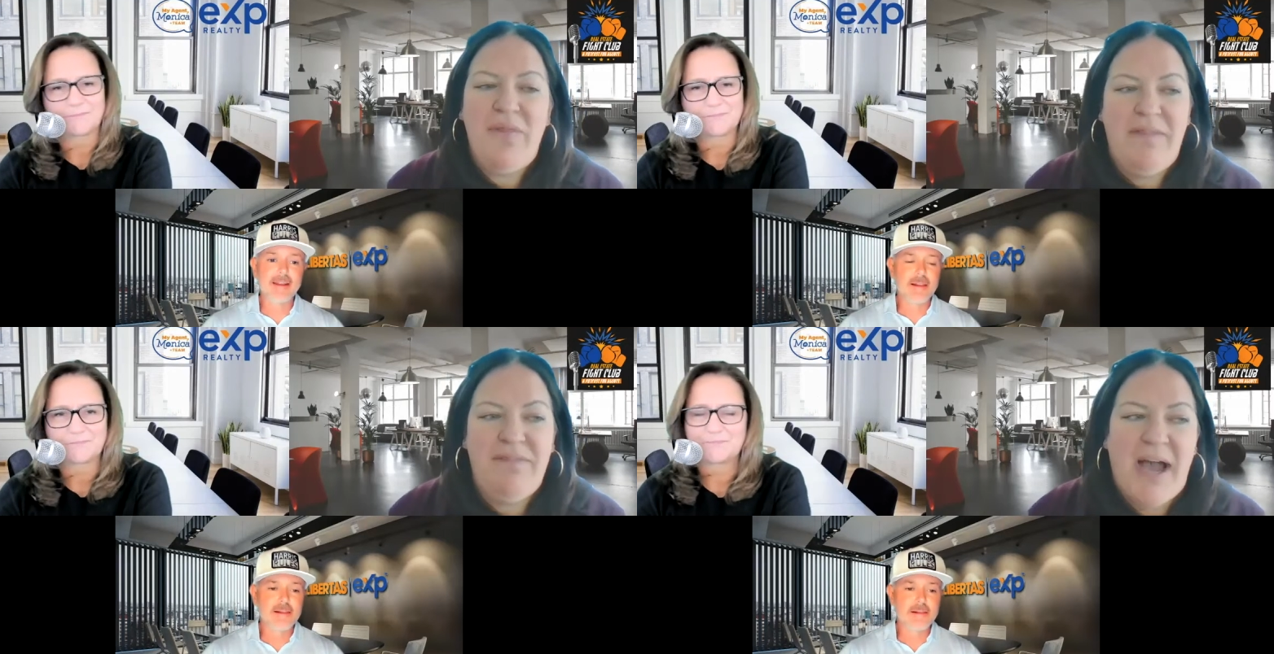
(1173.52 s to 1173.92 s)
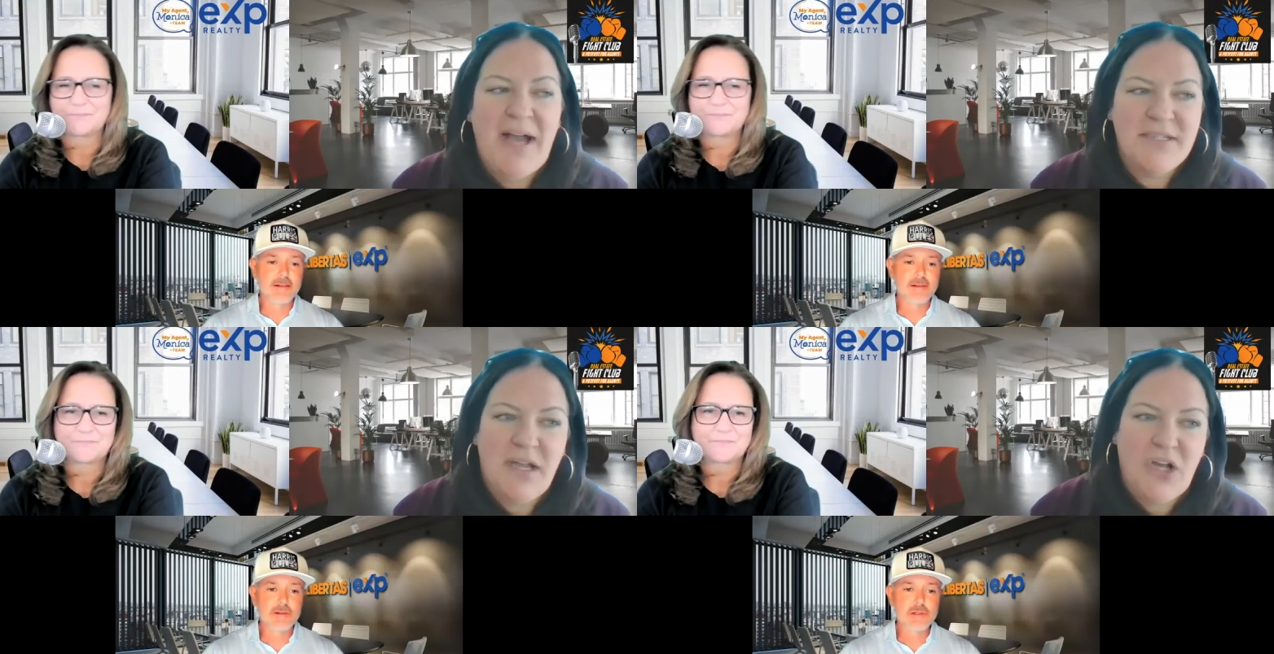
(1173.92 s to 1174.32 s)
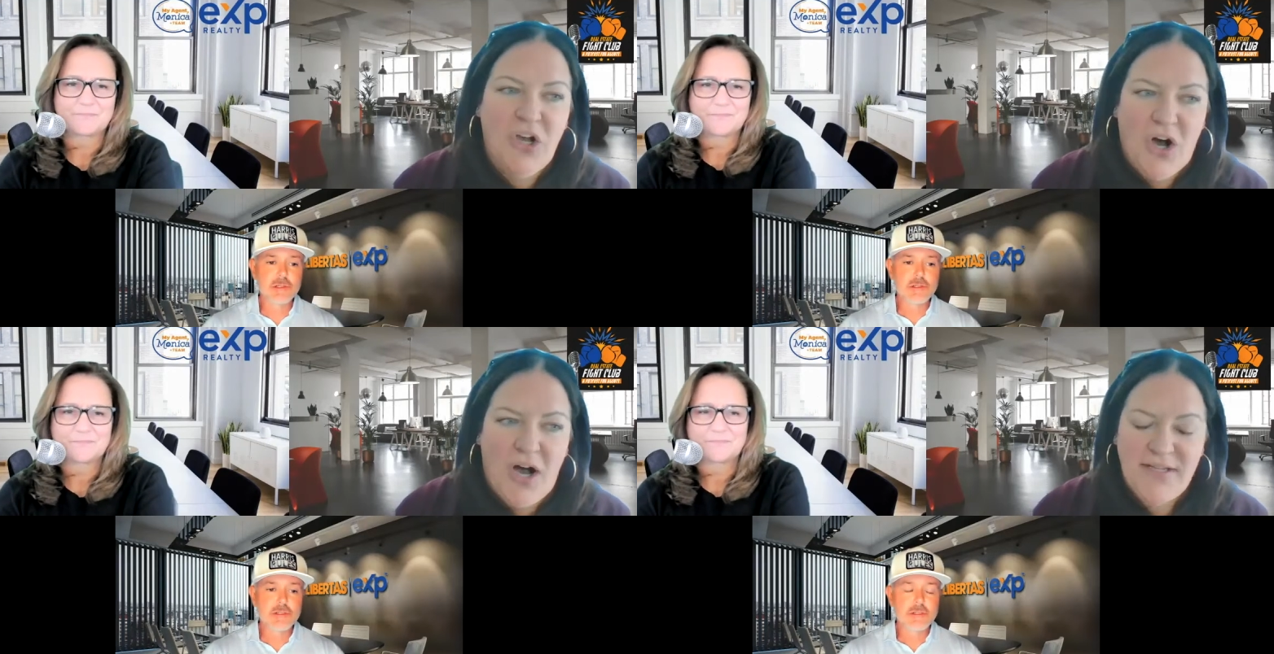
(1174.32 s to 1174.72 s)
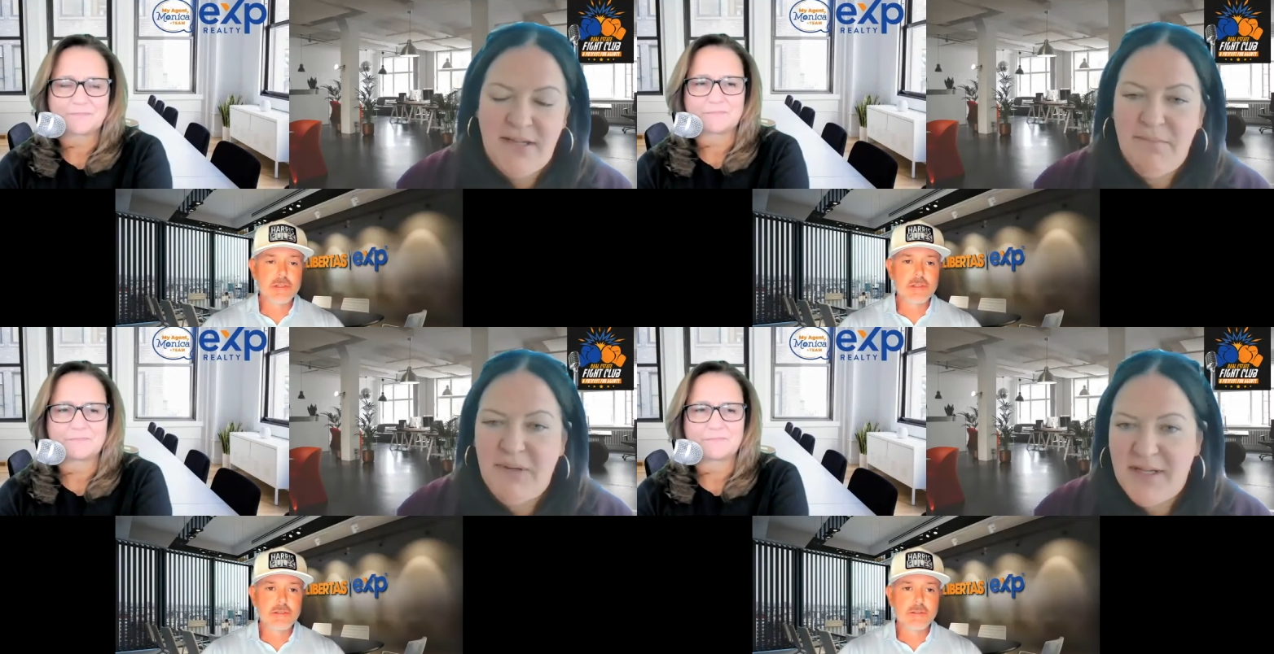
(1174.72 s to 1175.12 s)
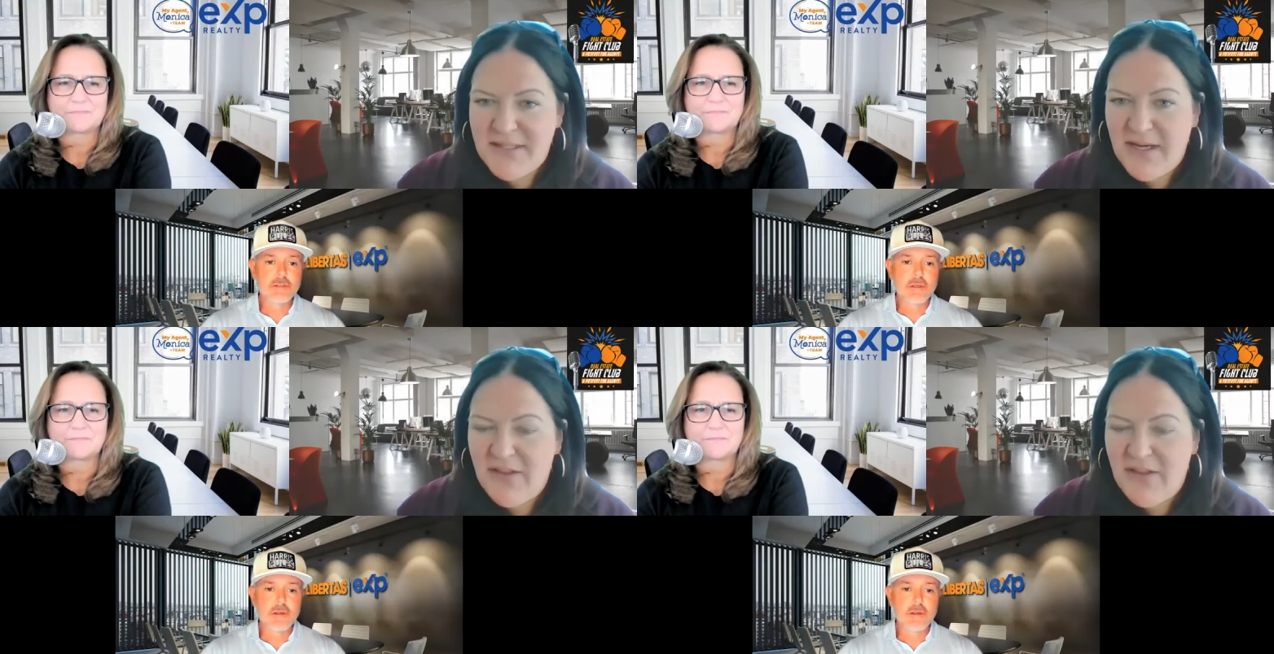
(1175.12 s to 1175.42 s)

Speaker 1: that that's going to cause and plus like